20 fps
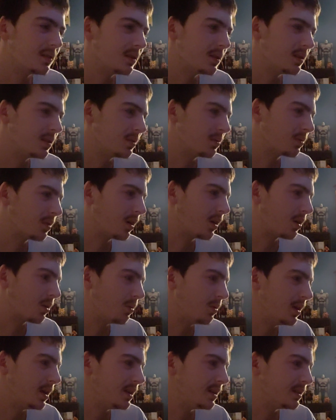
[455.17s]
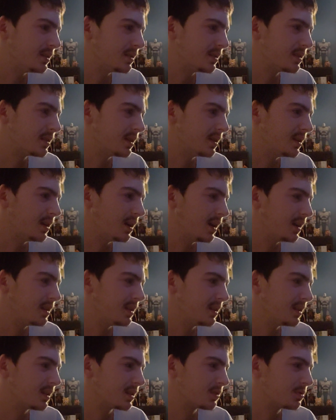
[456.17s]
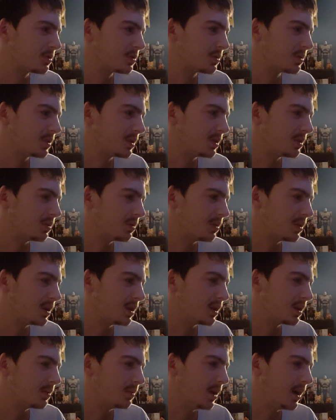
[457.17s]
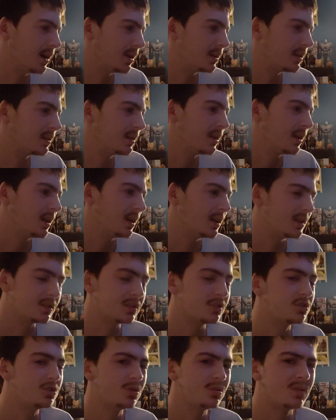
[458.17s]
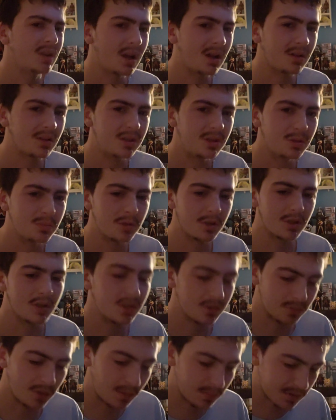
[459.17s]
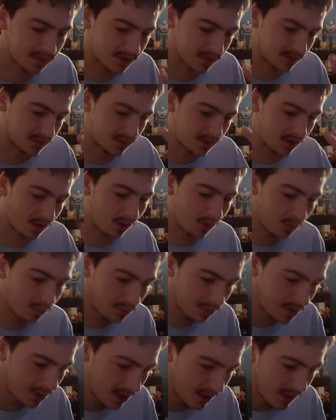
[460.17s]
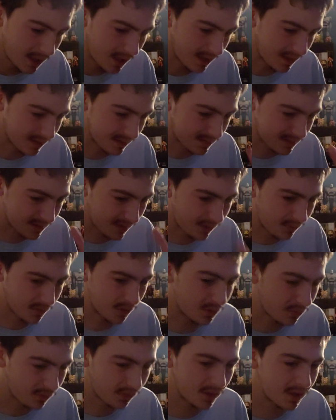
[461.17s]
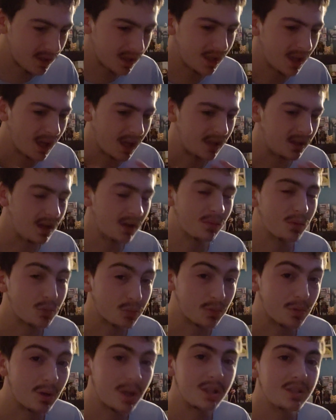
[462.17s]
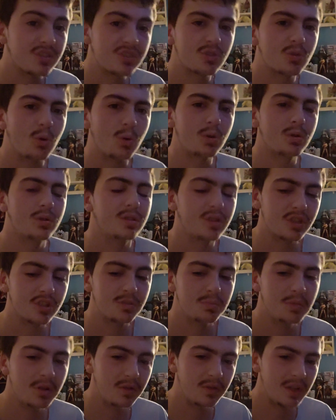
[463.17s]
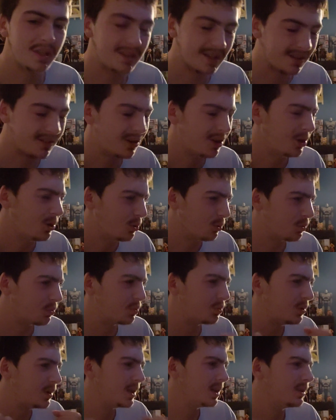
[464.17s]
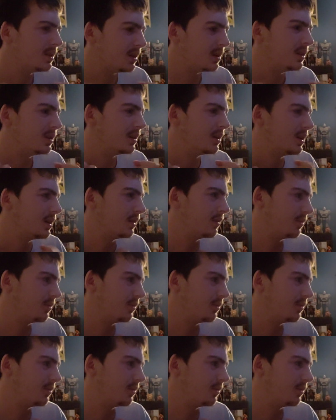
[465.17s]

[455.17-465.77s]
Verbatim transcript: in the wrong ways. And I think that's what's really annoying about it is the juvenile humor interrupts the tone. It's not very funny. And you have a great score to this movie that really